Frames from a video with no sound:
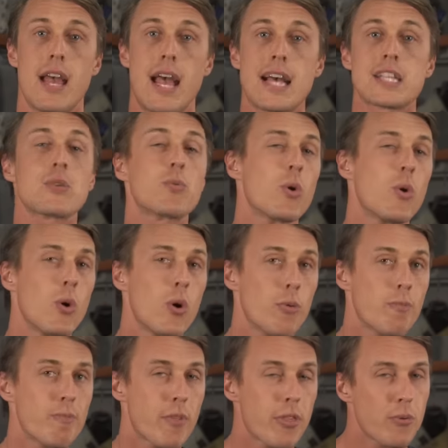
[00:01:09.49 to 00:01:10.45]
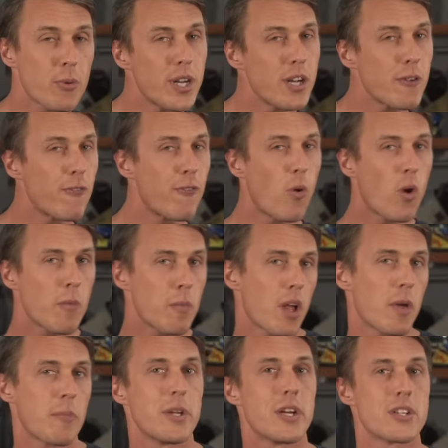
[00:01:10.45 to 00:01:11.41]
As a rule, three to four
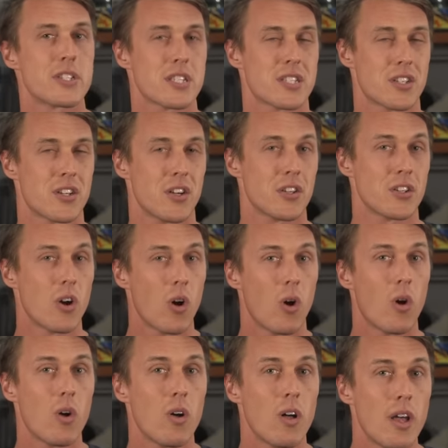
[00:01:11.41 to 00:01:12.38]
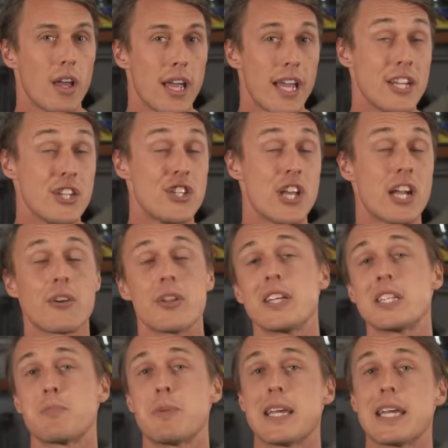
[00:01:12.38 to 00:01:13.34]
millimeters is a good goal, and
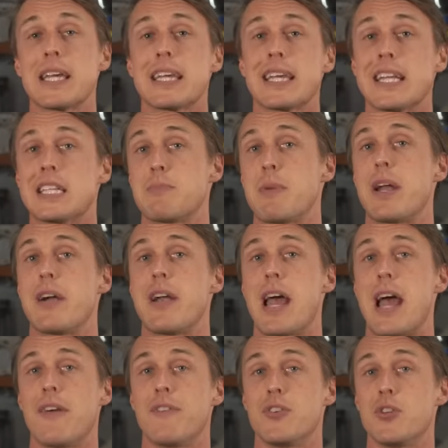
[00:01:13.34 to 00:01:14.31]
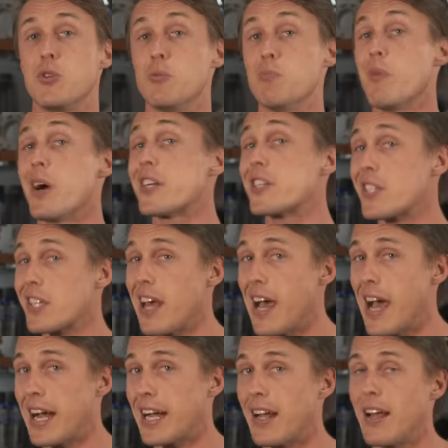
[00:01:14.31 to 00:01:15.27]
generally speaking, it's better to have too much
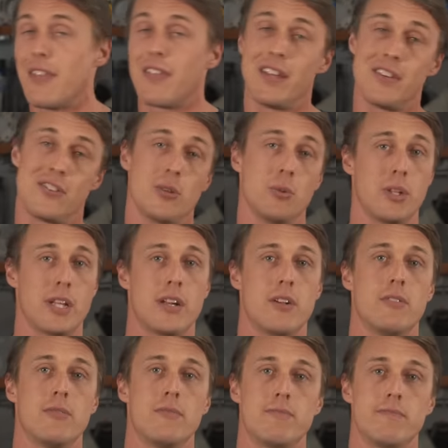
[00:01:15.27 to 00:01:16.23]
slack than too little.